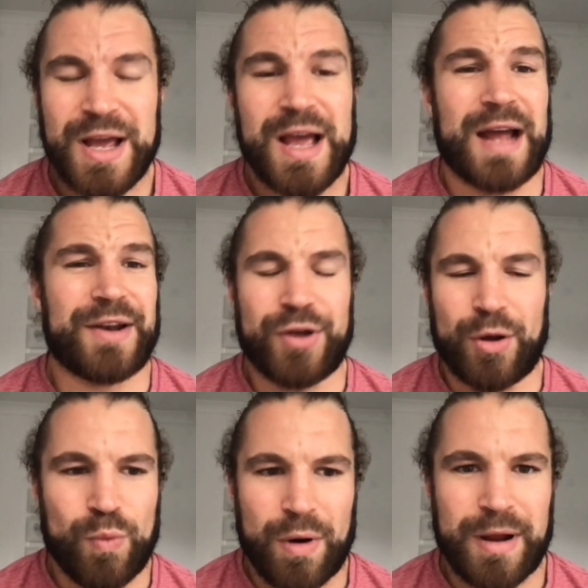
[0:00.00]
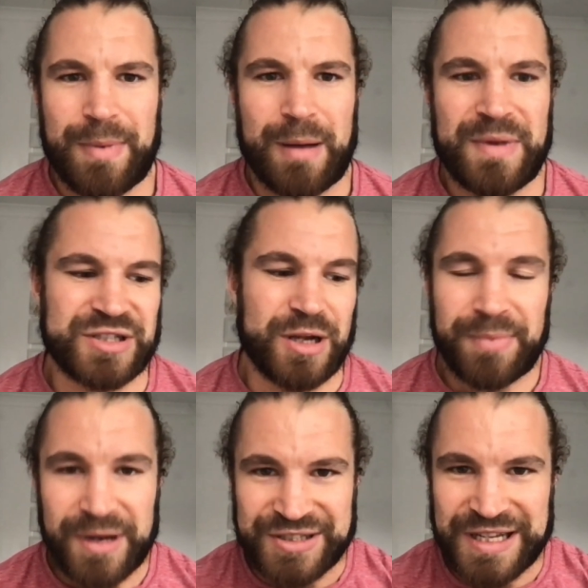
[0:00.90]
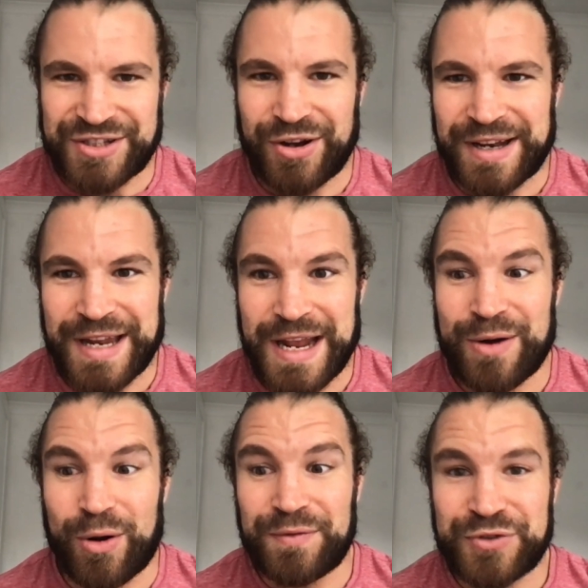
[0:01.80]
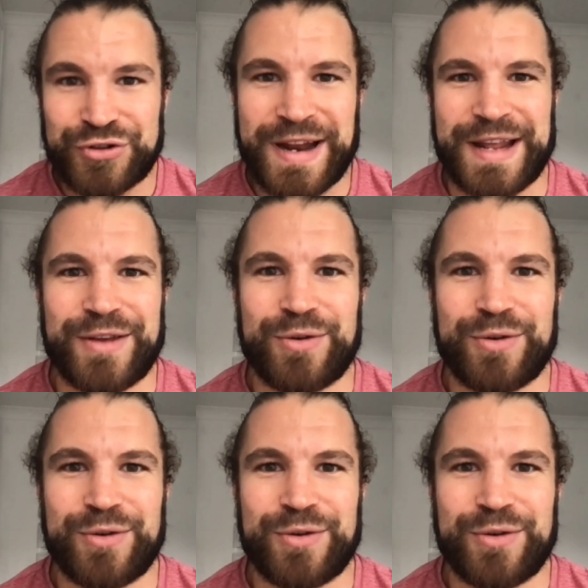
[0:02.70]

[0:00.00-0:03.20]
And don't worry about messing up, because that's the idea of training.